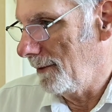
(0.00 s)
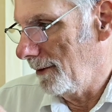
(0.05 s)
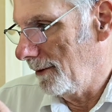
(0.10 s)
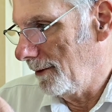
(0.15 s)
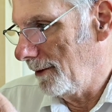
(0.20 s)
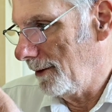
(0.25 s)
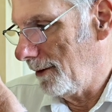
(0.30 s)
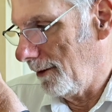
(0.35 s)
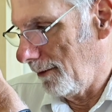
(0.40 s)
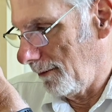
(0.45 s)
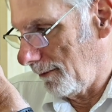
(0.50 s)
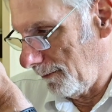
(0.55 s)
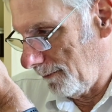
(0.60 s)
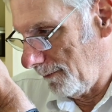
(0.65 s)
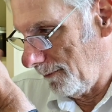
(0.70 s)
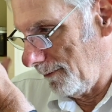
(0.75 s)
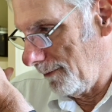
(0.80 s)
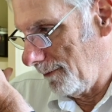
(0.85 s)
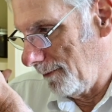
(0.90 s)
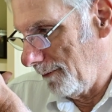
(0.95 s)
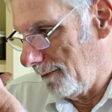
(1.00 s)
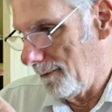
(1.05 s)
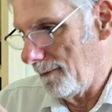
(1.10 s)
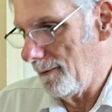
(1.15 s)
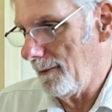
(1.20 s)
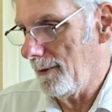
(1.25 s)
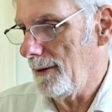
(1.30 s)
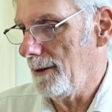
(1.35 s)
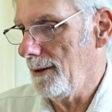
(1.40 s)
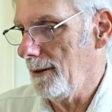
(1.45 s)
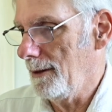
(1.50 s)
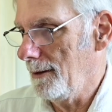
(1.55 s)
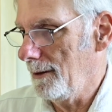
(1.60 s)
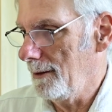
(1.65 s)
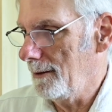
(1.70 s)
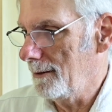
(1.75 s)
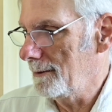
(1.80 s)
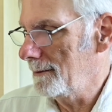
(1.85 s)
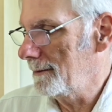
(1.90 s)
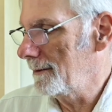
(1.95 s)
you're looking through
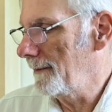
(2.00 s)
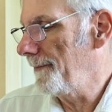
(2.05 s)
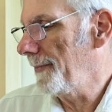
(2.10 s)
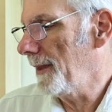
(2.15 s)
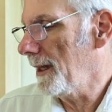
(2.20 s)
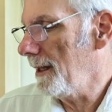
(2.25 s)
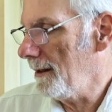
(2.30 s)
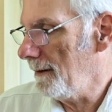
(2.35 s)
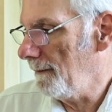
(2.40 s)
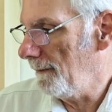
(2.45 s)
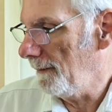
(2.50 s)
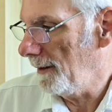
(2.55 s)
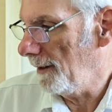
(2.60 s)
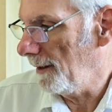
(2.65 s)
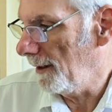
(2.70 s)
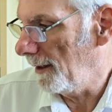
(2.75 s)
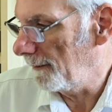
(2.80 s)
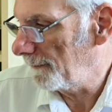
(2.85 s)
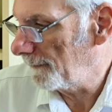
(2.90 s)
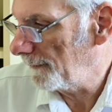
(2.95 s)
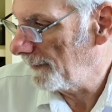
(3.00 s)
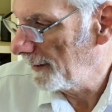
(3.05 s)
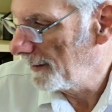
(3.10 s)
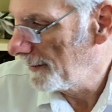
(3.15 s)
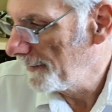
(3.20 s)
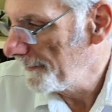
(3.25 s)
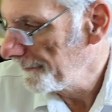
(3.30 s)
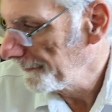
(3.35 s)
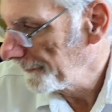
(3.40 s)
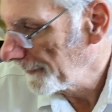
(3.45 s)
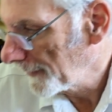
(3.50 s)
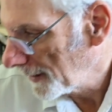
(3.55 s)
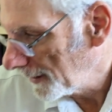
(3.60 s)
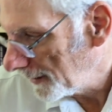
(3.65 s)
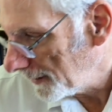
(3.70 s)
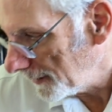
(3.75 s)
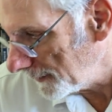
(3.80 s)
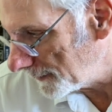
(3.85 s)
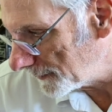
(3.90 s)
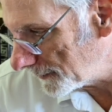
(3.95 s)
the EVF,
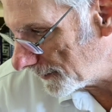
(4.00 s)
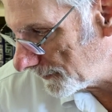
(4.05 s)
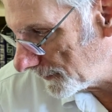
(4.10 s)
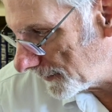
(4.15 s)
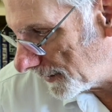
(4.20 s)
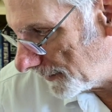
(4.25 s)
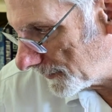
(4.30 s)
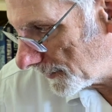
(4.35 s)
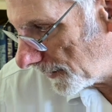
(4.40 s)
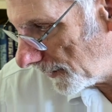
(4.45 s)
it's sometimes